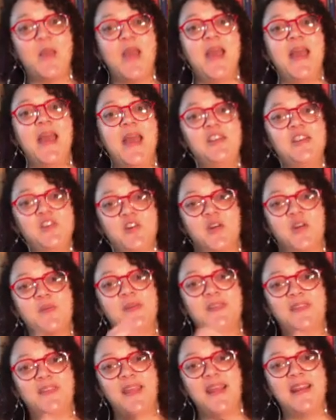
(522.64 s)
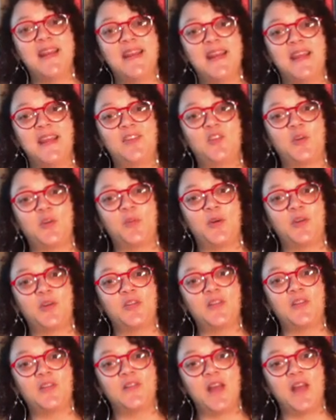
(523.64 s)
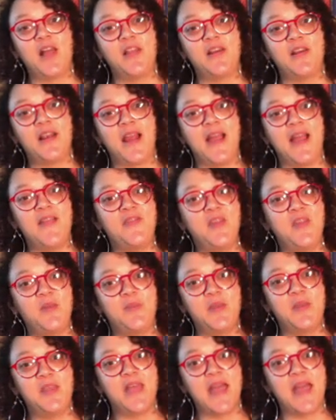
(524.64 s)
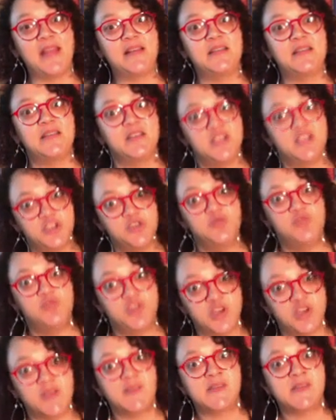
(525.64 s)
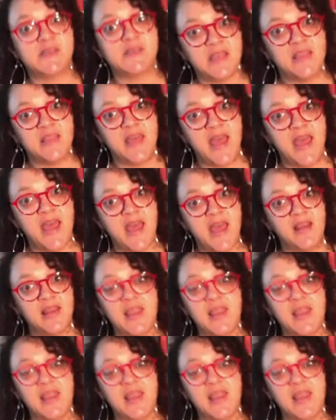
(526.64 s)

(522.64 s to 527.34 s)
and you could be standing next to a person of color and they'll be like, did you just see that?